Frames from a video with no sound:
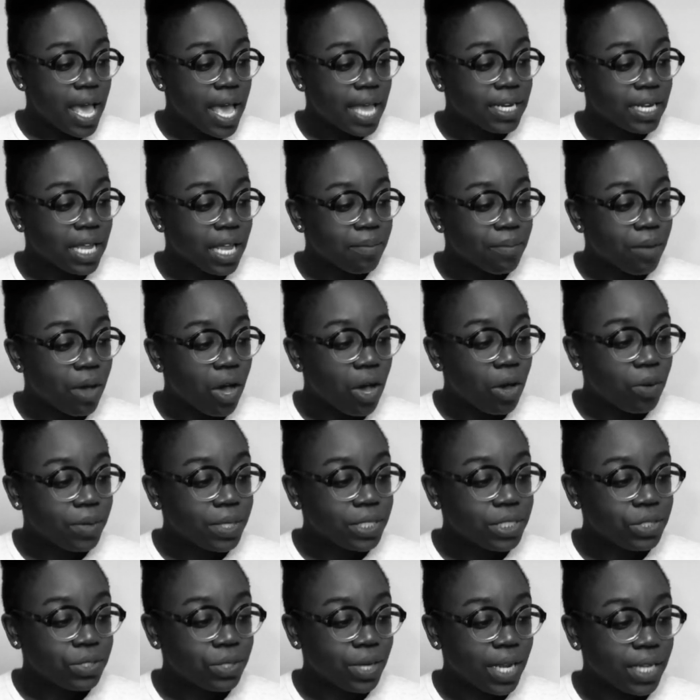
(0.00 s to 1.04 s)
and I'm
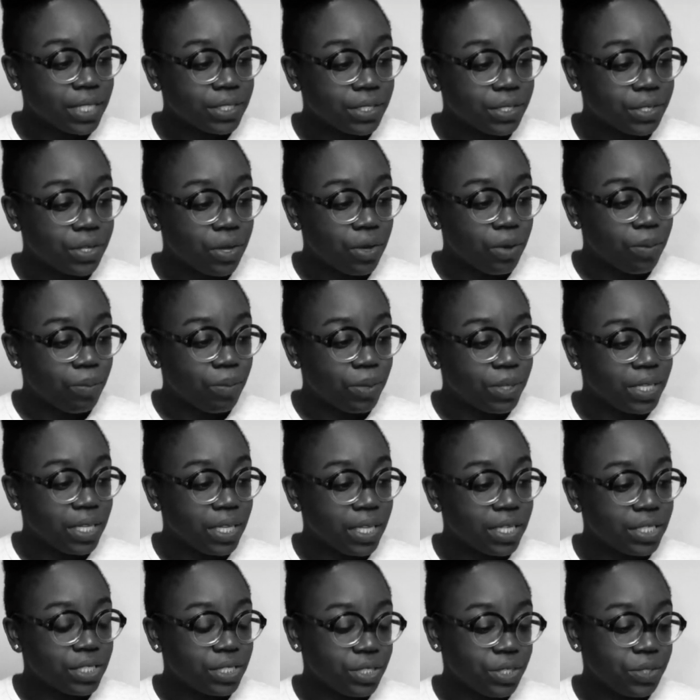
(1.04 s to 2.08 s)
always trying to cope with
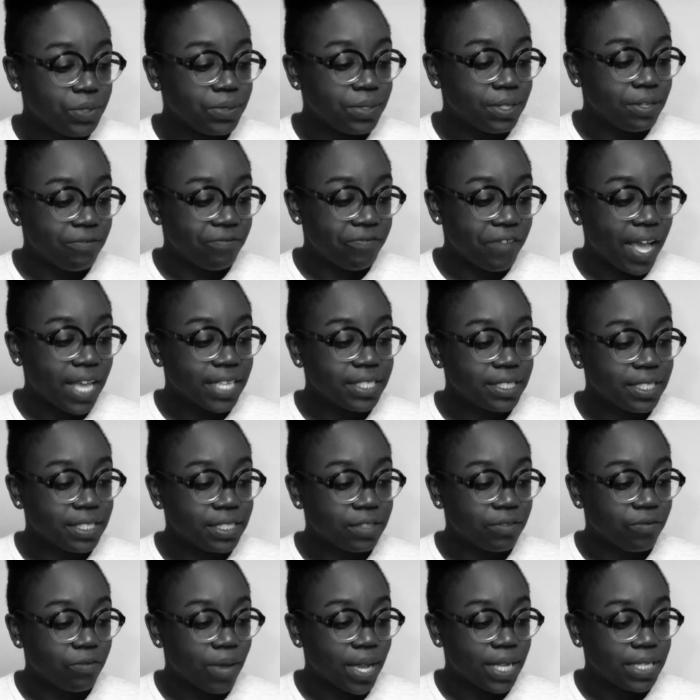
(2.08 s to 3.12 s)
the issues and
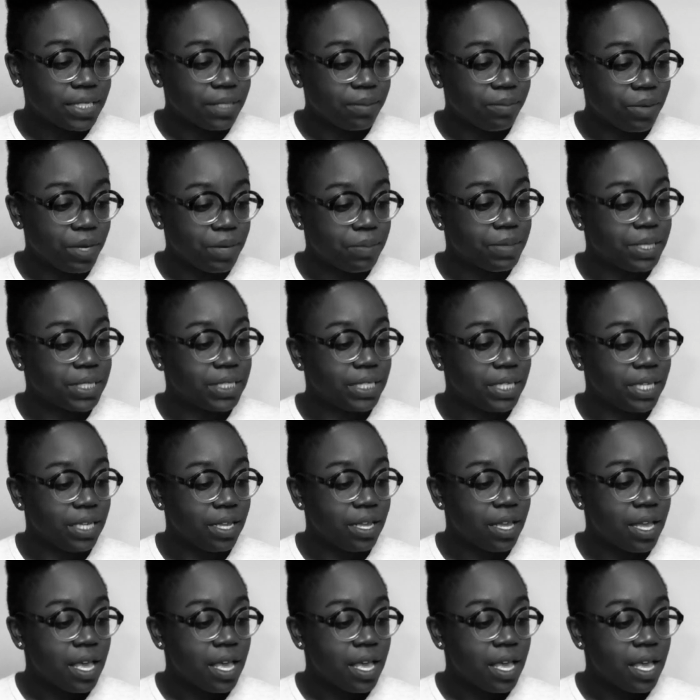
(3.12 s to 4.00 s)
facets of white supremacy.